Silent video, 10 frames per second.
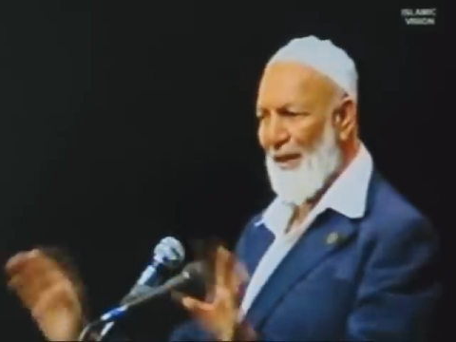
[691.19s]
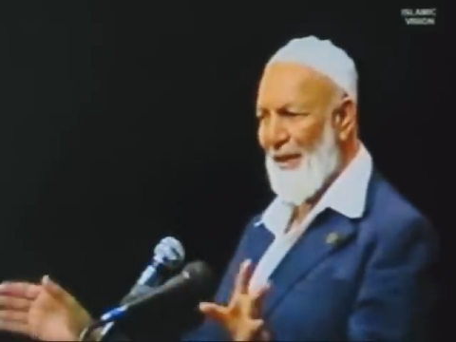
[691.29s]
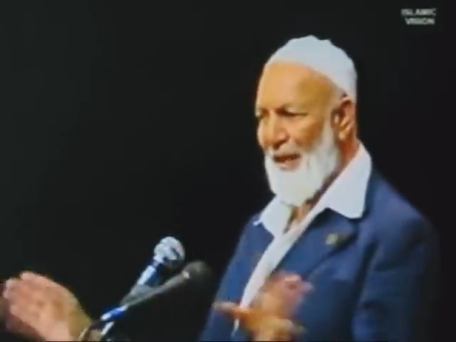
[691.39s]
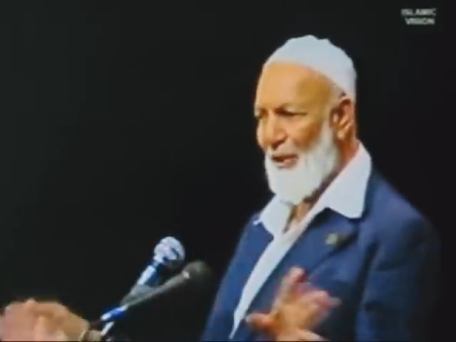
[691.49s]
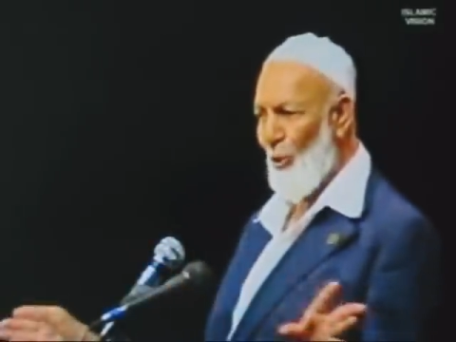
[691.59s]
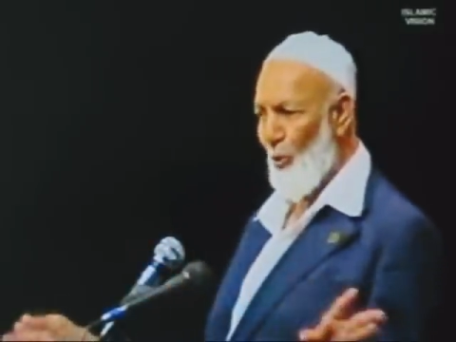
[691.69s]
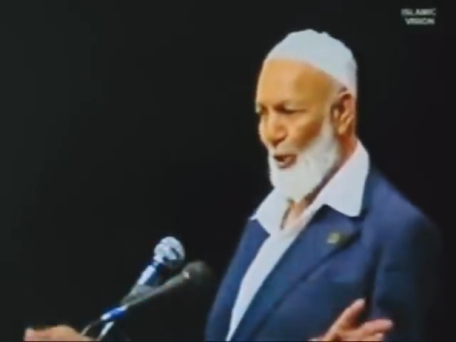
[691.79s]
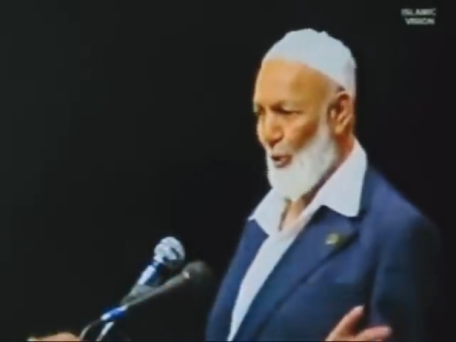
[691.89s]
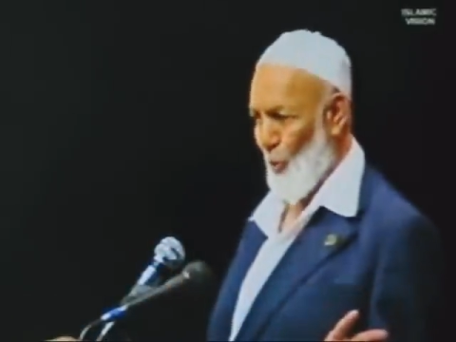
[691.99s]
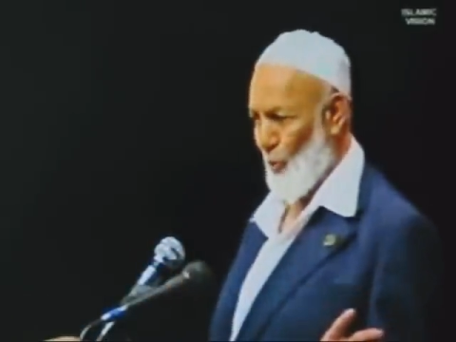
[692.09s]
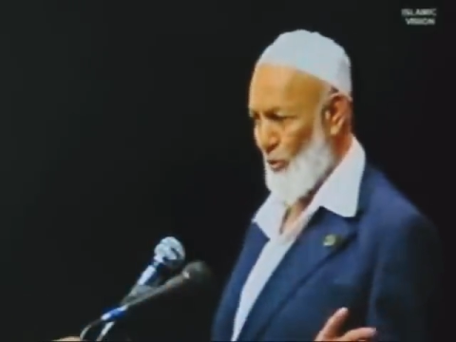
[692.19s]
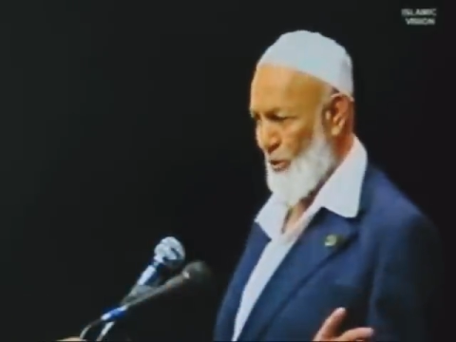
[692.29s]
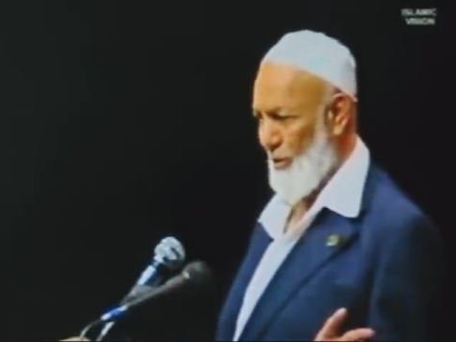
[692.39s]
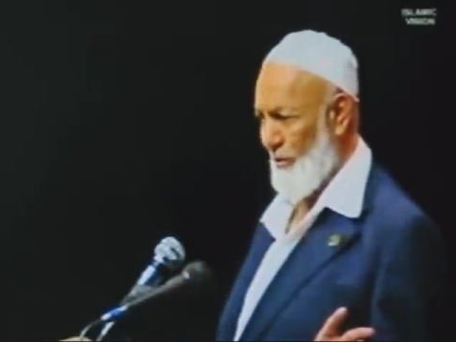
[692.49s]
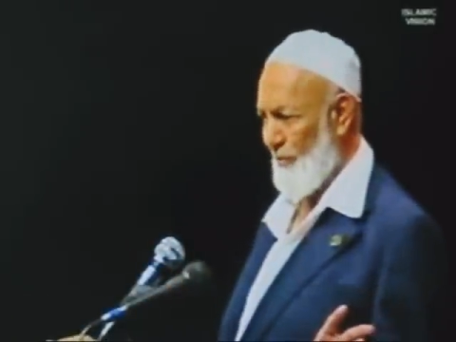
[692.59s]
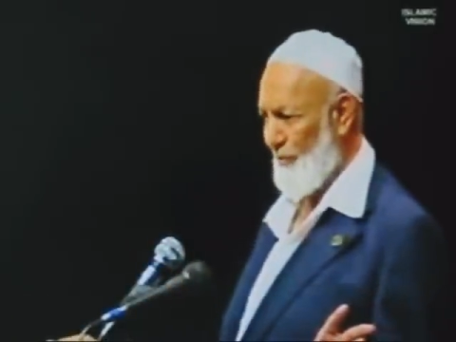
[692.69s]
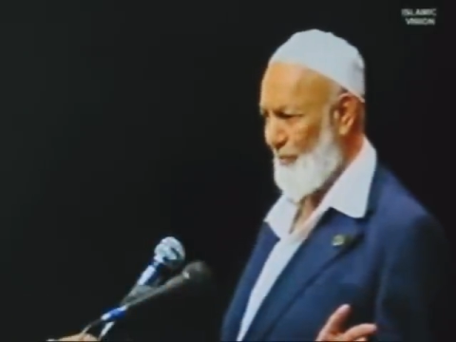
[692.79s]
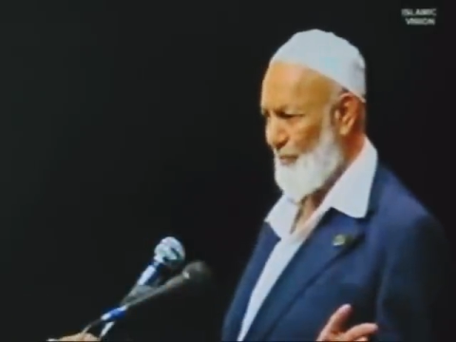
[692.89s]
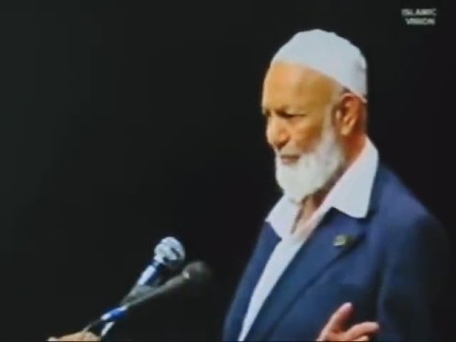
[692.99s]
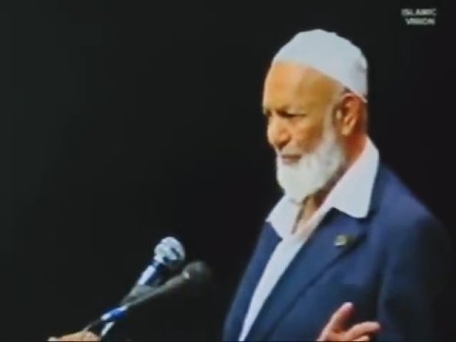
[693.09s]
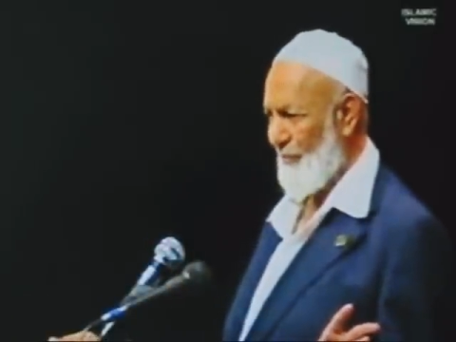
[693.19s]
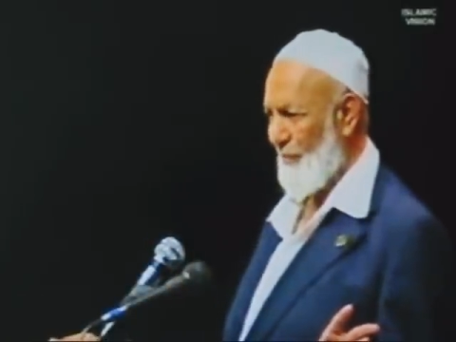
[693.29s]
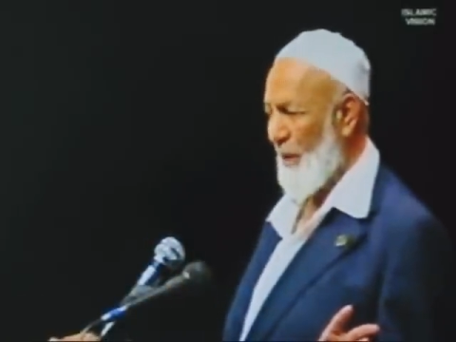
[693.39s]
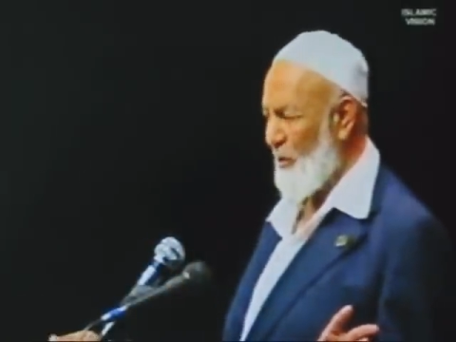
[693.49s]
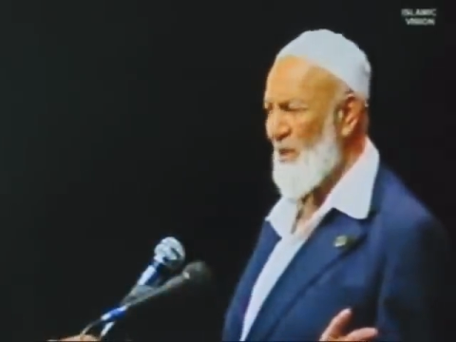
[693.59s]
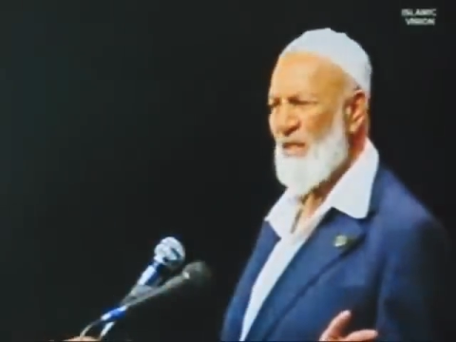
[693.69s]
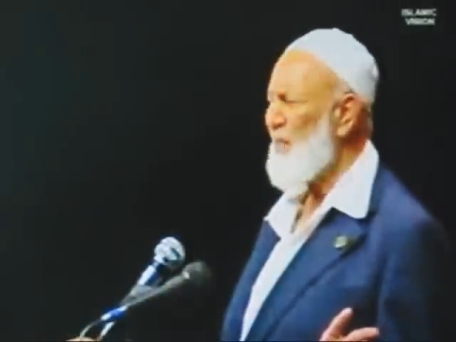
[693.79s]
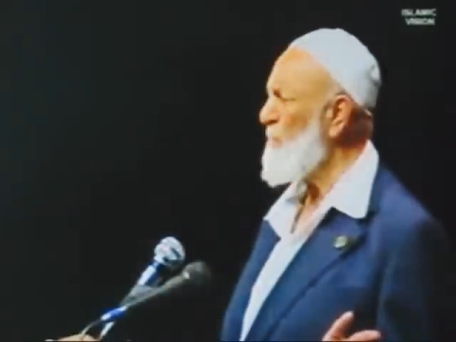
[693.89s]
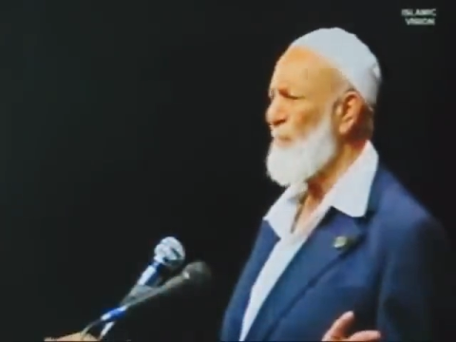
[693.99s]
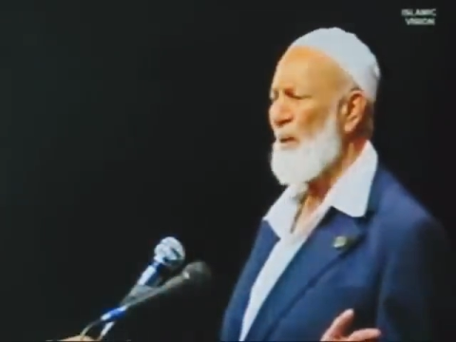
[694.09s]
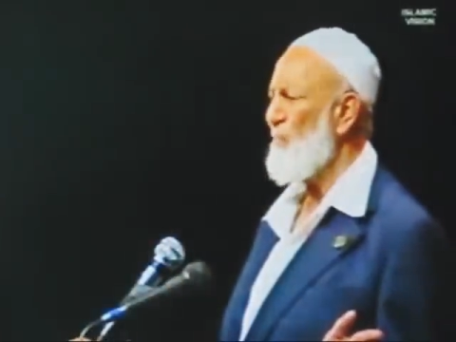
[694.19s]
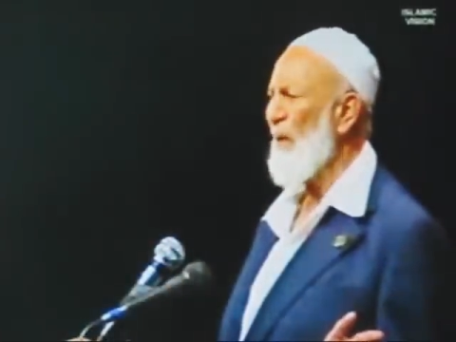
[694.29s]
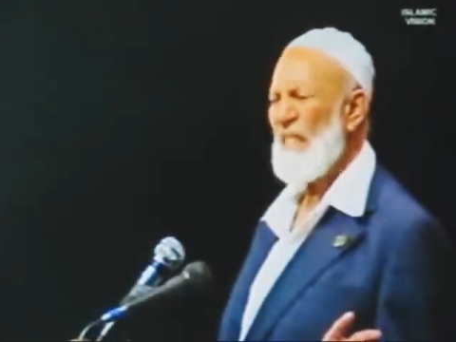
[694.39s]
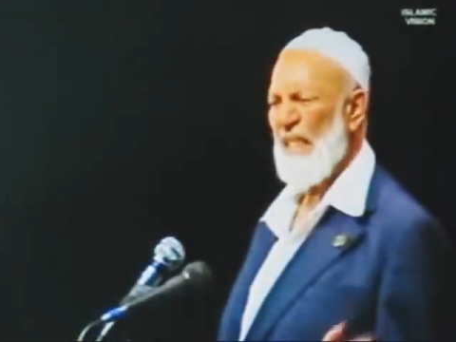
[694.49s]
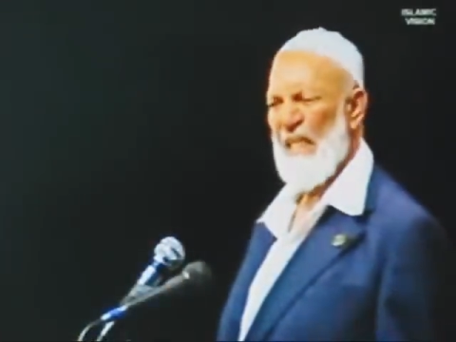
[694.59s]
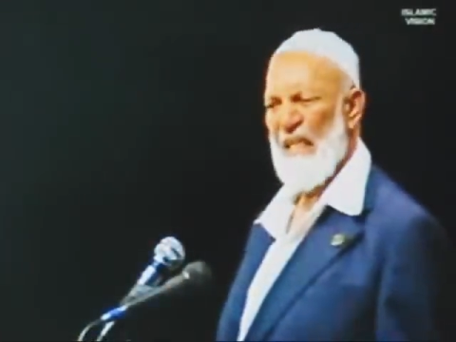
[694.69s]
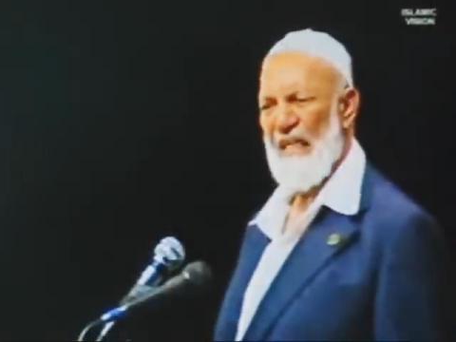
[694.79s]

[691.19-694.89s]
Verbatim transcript: other than the Holy Ghost. And it is simple, basic.